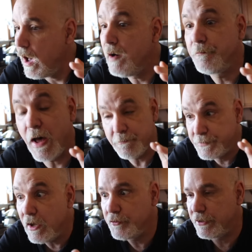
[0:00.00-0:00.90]
I'm, I'm
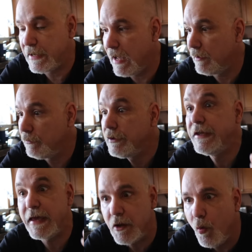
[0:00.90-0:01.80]
telling you, Kyle,
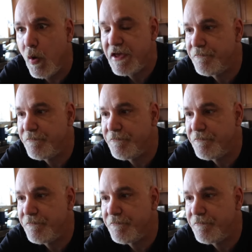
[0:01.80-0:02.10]
get away